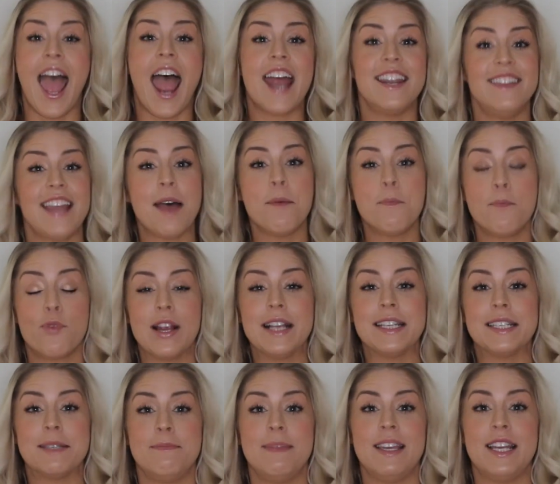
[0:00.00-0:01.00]
And that
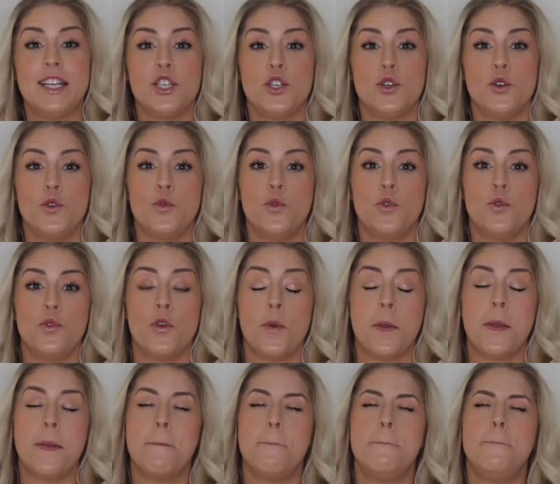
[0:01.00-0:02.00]
brings me to
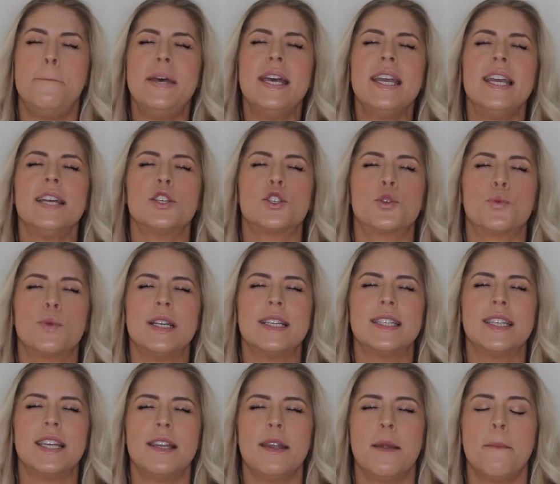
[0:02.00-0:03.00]
the biggest
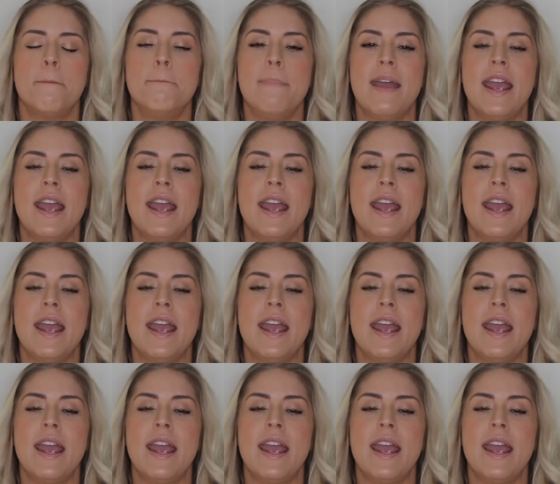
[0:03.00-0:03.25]
reason,